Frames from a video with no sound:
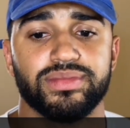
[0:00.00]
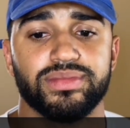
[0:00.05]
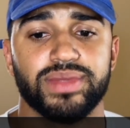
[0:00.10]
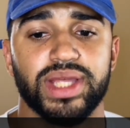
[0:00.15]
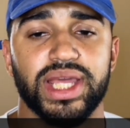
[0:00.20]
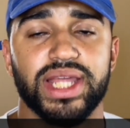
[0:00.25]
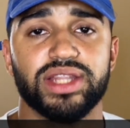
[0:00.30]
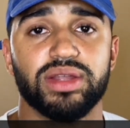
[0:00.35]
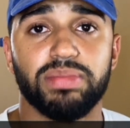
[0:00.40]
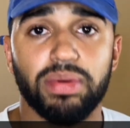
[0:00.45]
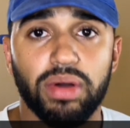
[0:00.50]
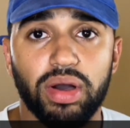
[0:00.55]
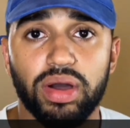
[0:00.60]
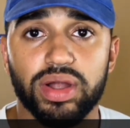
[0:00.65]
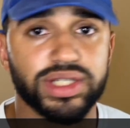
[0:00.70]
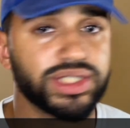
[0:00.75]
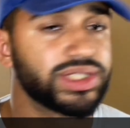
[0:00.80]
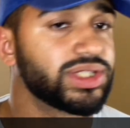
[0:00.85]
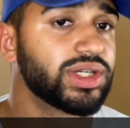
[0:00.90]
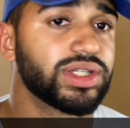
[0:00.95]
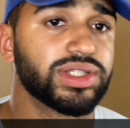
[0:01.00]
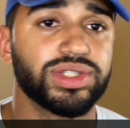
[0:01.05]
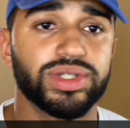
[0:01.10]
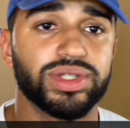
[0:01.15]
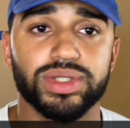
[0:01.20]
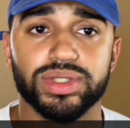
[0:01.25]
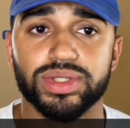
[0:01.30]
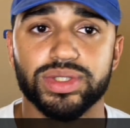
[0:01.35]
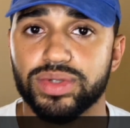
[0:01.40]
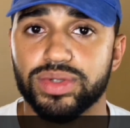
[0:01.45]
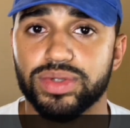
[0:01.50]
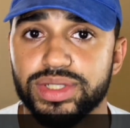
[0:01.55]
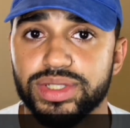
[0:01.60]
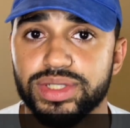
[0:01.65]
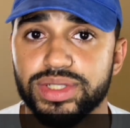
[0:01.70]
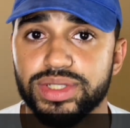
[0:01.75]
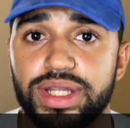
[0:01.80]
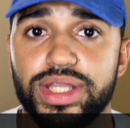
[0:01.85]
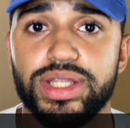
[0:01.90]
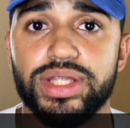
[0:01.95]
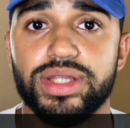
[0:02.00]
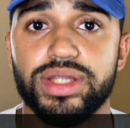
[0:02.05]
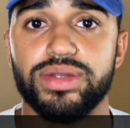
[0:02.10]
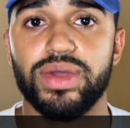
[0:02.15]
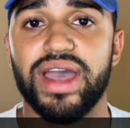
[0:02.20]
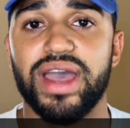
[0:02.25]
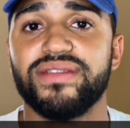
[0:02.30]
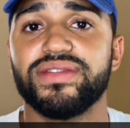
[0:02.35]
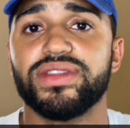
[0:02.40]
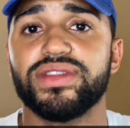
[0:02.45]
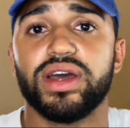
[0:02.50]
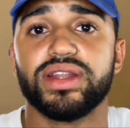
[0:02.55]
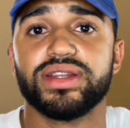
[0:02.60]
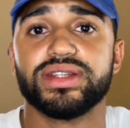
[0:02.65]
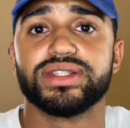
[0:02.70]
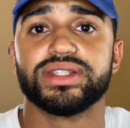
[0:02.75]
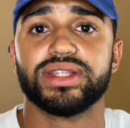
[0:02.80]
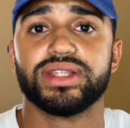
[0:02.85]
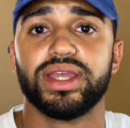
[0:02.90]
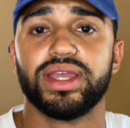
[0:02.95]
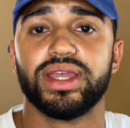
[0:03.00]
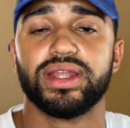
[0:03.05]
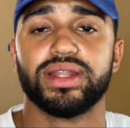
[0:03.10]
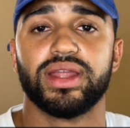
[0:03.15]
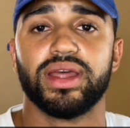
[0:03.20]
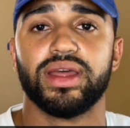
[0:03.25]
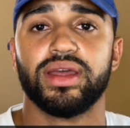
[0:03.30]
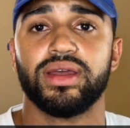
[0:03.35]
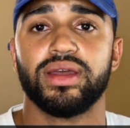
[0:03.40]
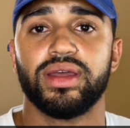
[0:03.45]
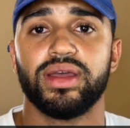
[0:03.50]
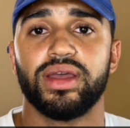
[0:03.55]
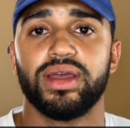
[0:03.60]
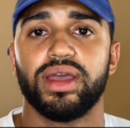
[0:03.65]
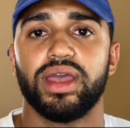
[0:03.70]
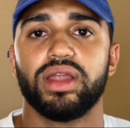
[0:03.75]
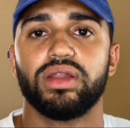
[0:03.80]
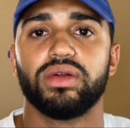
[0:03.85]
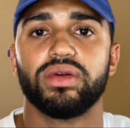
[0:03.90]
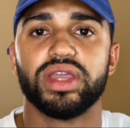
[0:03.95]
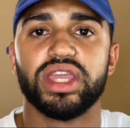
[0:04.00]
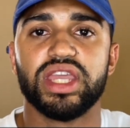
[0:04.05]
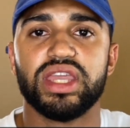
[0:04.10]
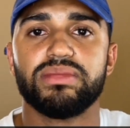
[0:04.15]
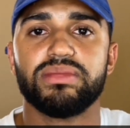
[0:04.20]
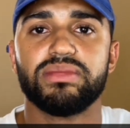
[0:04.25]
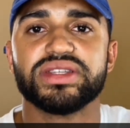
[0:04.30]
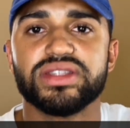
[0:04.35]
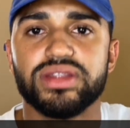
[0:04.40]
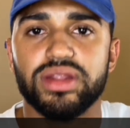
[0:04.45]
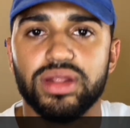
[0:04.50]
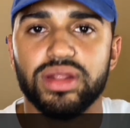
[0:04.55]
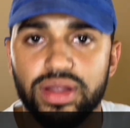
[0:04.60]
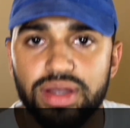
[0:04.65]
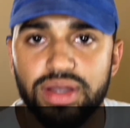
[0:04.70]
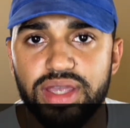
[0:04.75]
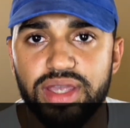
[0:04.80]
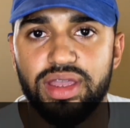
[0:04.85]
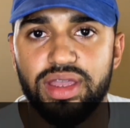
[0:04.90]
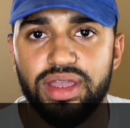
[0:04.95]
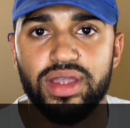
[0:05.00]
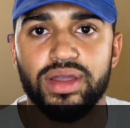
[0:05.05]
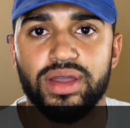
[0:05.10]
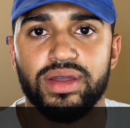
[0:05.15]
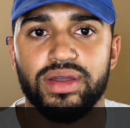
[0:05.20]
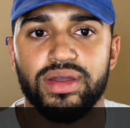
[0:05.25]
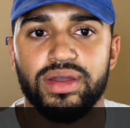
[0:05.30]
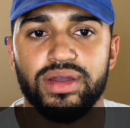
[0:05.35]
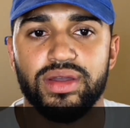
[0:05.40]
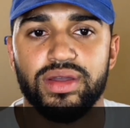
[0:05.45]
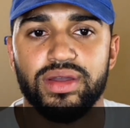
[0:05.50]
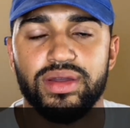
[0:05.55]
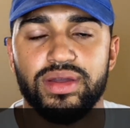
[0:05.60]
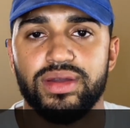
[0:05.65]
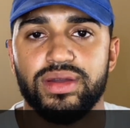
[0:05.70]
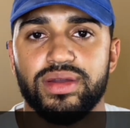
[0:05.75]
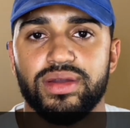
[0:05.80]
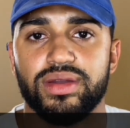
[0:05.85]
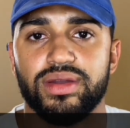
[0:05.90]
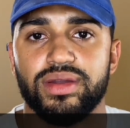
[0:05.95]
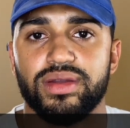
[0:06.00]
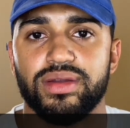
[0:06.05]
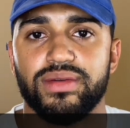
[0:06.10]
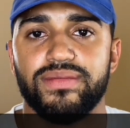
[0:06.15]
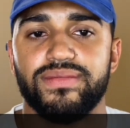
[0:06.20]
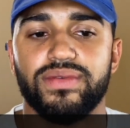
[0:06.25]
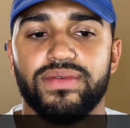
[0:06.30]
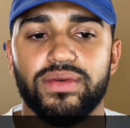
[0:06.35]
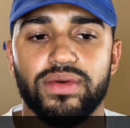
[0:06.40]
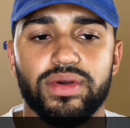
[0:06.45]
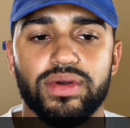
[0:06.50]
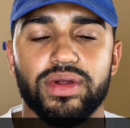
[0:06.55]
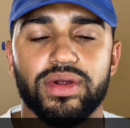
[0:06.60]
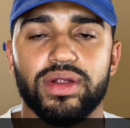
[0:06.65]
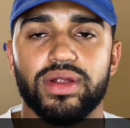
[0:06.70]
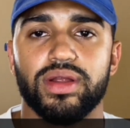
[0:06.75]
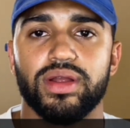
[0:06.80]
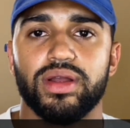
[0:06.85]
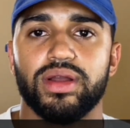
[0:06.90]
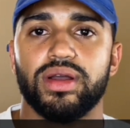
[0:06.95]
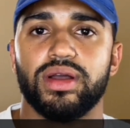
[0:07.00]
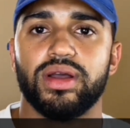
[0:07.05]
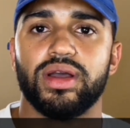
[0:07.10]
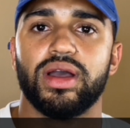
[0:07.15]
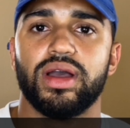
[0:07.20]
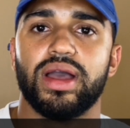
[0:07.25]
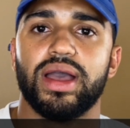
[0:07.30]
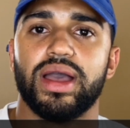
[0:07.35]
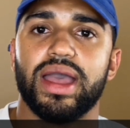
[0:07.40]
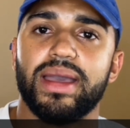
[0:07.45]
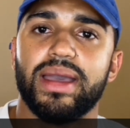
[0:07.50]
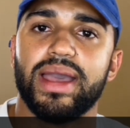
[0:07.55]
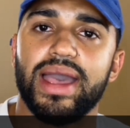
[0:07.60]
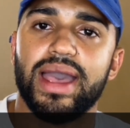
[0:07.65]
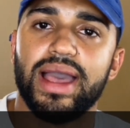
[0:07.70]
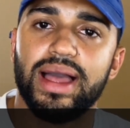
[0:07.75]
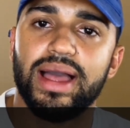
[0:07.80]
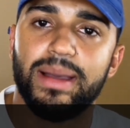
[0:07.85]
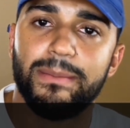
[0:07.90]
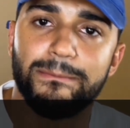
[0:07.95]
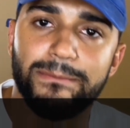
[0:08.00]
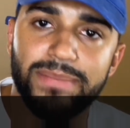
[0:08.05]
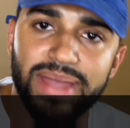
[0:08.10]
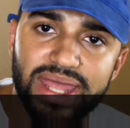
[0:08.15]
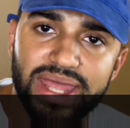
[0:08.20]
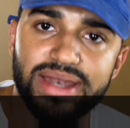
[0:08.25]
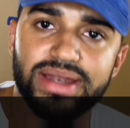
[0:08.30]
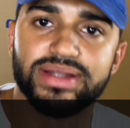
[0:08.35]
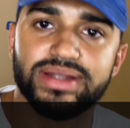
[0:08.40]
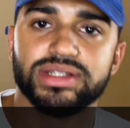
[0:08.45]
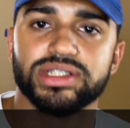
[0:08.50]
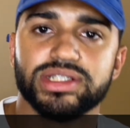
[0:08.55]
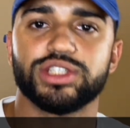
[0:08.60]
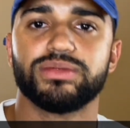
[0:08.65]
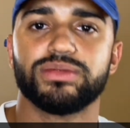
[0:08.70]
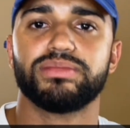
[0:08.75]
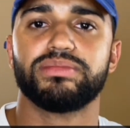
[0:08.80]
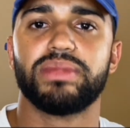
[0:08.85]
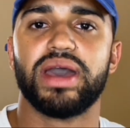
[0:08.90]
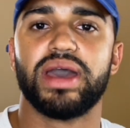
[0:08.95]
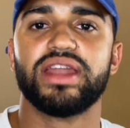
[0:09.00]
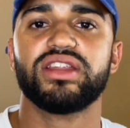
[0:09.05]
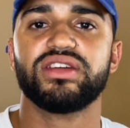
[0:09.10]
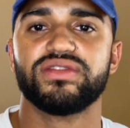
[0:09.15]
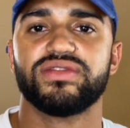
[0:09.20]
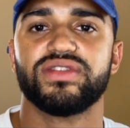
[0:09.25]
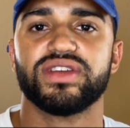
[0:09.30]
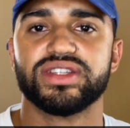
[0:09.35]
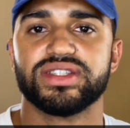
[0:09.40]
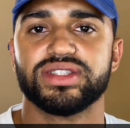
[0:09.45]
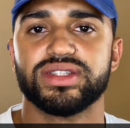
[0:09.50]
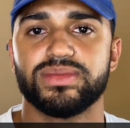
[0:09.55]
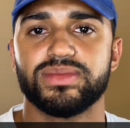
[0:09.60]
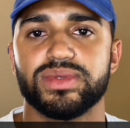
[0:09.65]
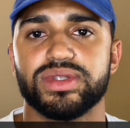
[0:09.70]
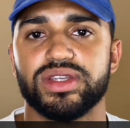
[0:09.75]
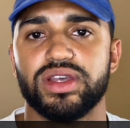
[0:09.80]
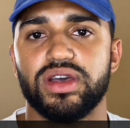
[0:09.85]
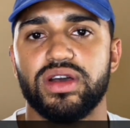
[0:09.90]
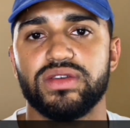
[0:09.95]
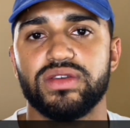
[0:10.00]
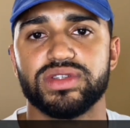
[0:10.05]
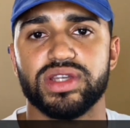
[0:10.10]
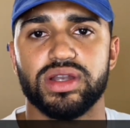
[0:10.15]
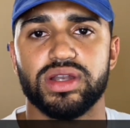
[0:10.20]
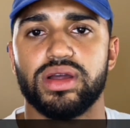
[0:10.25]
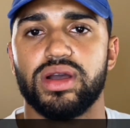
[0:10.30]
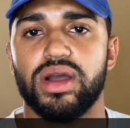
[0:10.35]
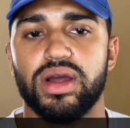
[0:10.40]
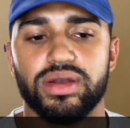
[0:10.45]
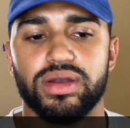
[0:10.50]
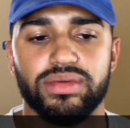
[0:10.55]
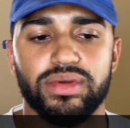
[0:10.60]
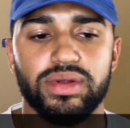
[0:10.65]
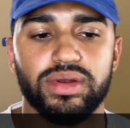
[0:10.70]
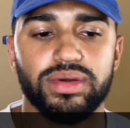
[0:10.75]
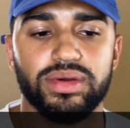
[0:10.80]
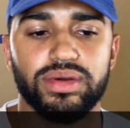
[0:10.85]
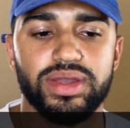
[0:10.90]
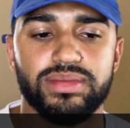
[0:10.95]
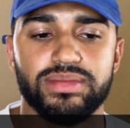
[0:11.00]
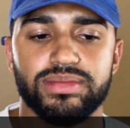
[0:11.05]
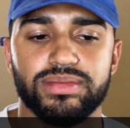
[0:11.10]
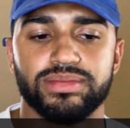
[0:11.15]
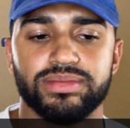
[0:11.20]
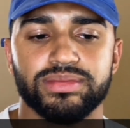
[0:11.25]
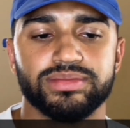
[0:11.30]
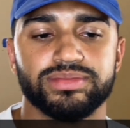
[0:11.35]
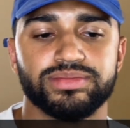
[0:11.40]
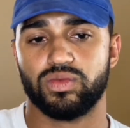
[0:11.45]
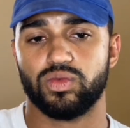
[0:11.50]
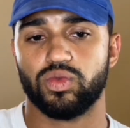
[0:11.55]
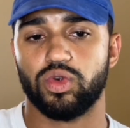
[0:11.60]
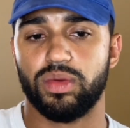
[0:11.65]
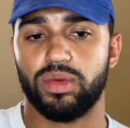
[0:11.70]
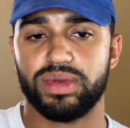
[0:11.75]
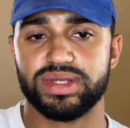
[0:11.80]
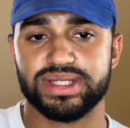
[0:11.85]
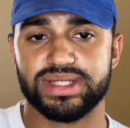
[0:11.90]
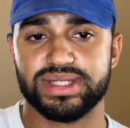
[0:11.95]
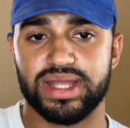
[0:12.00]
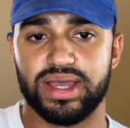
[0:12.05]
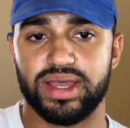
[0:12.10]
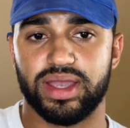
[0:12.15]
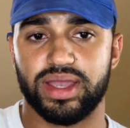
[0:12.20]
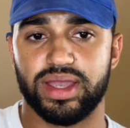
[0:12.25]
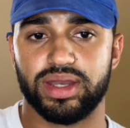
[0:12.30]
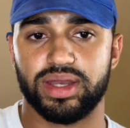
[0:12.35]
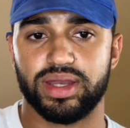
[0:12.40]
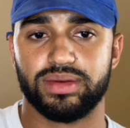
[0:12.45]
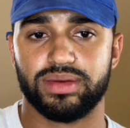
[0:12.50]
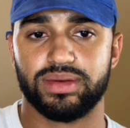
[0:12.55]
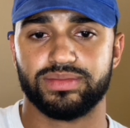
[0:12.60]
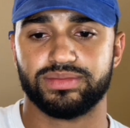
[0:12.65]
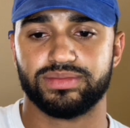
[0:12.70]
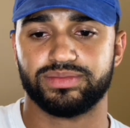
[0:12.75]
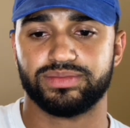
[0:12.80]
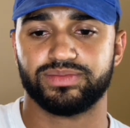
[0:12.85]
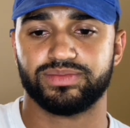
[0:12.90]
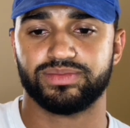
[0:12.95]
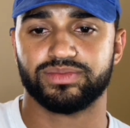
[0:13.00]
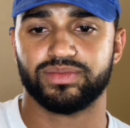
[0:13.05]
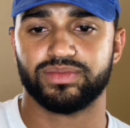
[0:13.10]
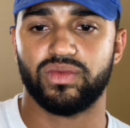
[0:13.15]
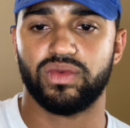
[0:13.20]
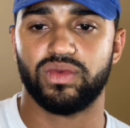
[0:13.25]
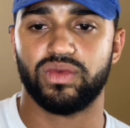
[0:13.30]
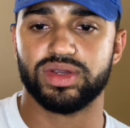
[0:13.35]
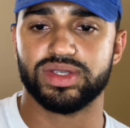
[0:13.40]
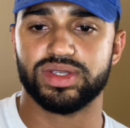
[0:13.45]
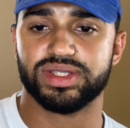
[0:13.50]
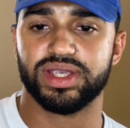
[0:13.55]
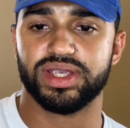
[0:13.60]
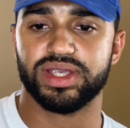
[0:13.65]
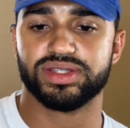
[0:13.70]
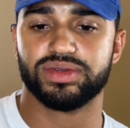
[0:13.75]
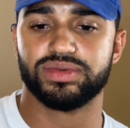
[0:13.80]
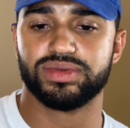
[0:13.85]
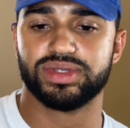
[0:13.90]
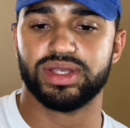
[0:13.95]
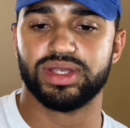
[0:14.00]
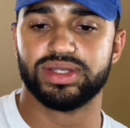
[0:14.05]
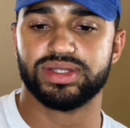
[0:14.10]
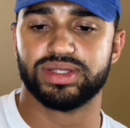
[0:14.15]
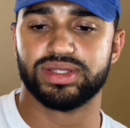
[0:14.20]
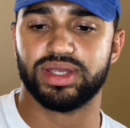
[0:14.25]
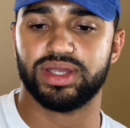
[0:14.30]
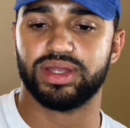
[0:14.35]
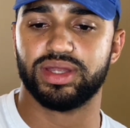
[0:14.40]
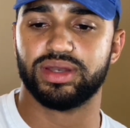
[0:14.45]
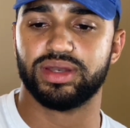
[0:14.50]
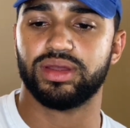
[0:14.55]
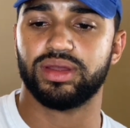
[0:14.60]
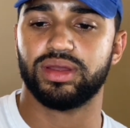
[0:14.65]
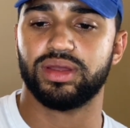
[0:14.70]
The ball is on your court, and you have to understand that Elohim is looking for men to manifest themselves and honor Elohim. Romans 9, verse 6 through 16